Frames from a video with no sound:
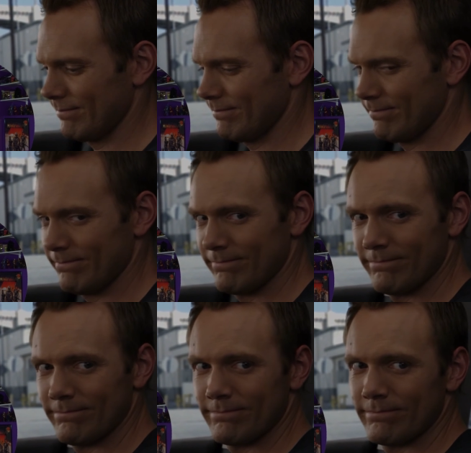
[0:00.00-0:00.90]

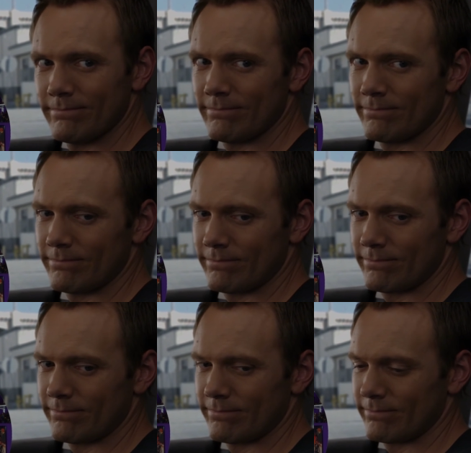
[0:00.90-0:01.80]

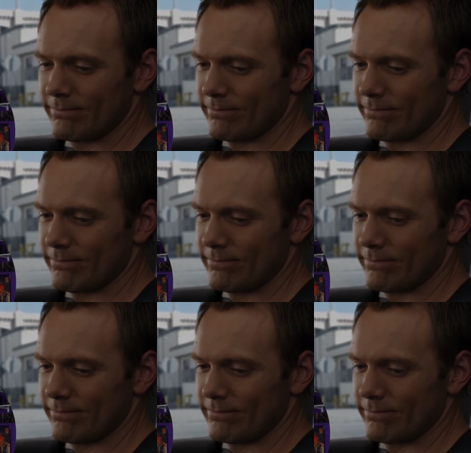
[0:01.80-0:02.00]
(silent)